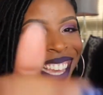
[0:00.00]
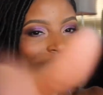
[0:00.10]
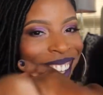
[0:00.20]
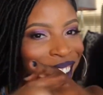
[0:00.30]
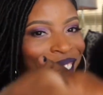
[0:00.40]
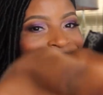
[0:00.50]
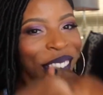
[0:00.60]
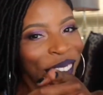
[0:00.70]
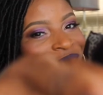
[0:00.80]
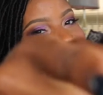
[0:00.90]
Y'all
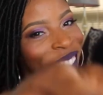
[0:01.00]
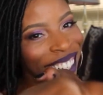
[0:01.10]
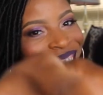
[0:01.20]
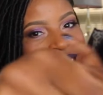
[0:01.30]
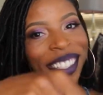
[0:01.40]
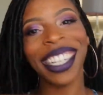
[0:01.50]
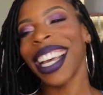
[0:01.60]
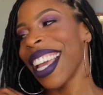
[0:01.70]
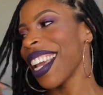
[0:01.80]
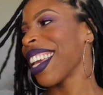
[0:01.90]
cool or whatever,
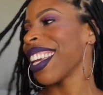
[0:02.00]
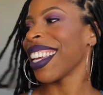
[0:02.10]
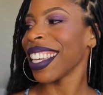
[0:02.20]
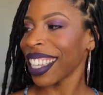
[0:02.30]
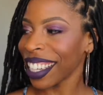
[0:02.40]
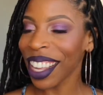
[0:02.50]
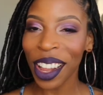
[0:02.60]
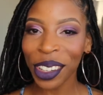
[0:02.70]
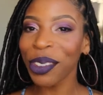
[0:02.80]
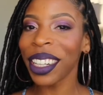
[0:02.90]
like, y'all
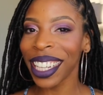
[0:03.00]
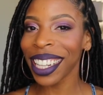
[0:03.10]
are really